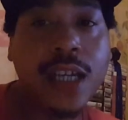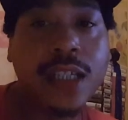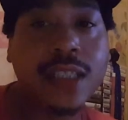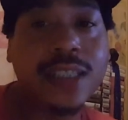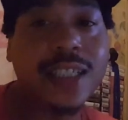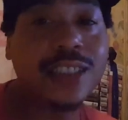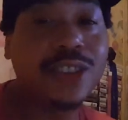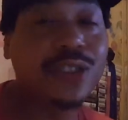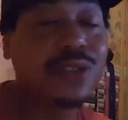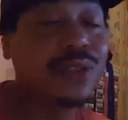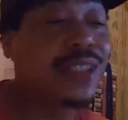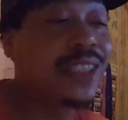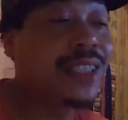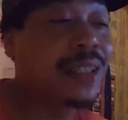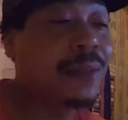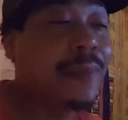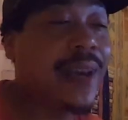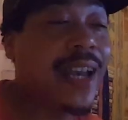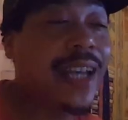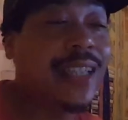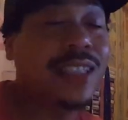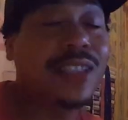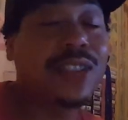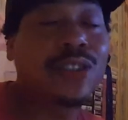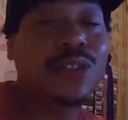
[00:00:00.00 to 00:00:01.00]
that you could have
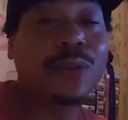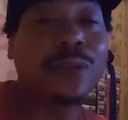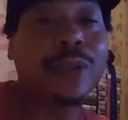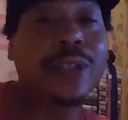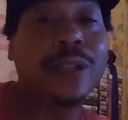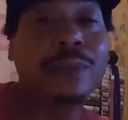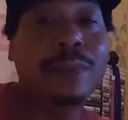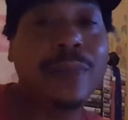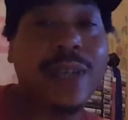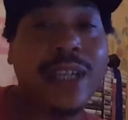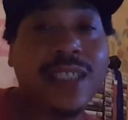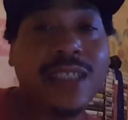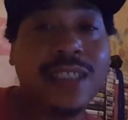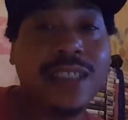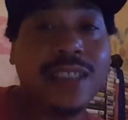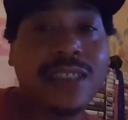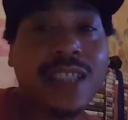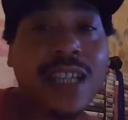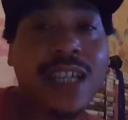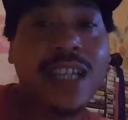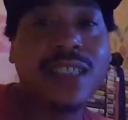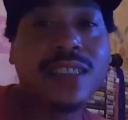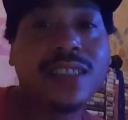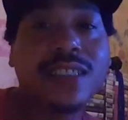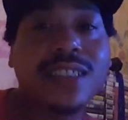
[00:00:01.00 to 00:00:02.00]
made in three minutes
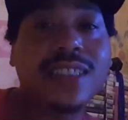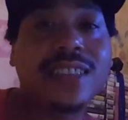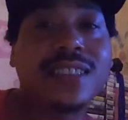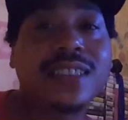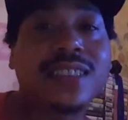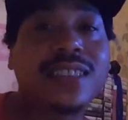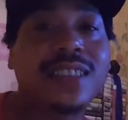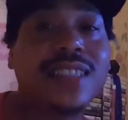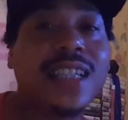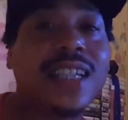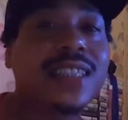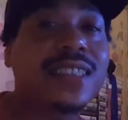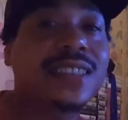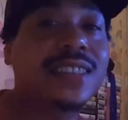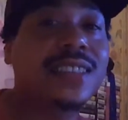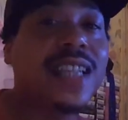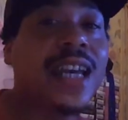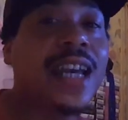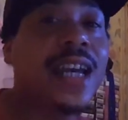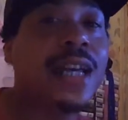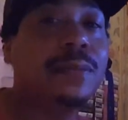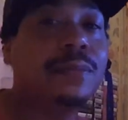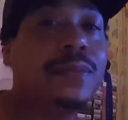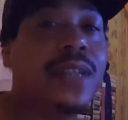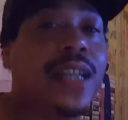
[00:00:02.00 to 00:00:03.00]
just to say the
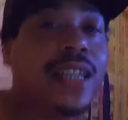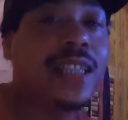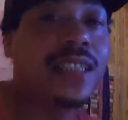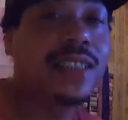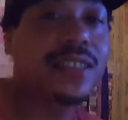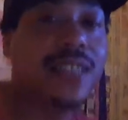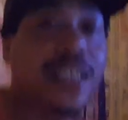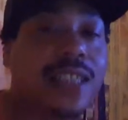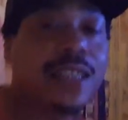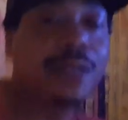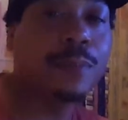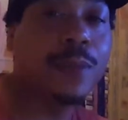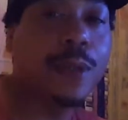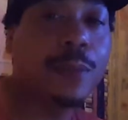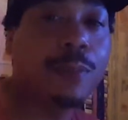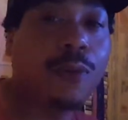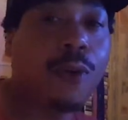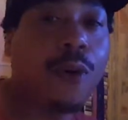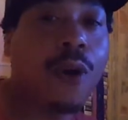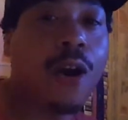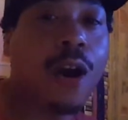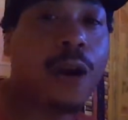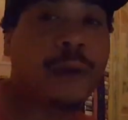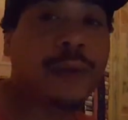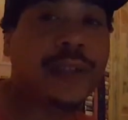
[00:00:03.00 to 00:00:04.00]
same thing as other
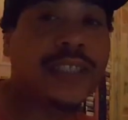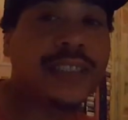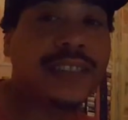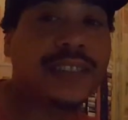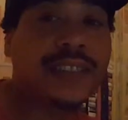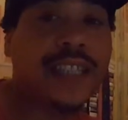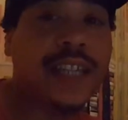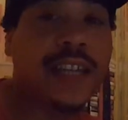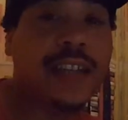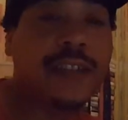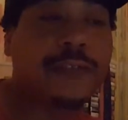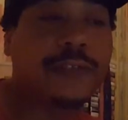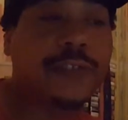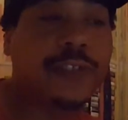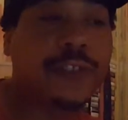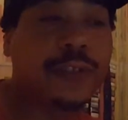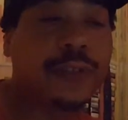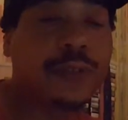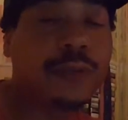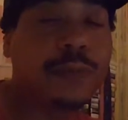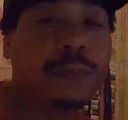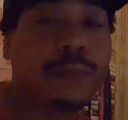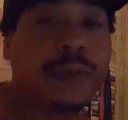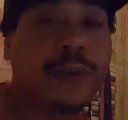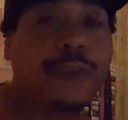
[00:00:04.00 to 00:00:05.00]
people already said for
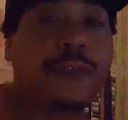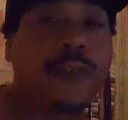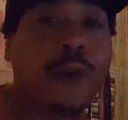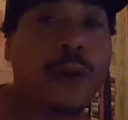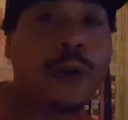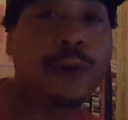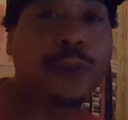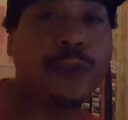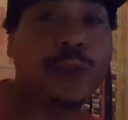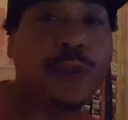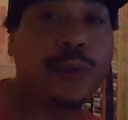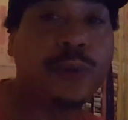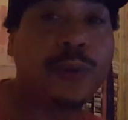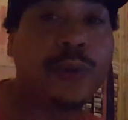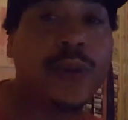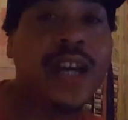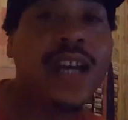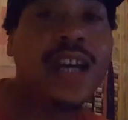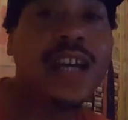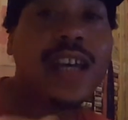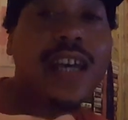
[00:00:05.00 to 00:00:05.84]
you before you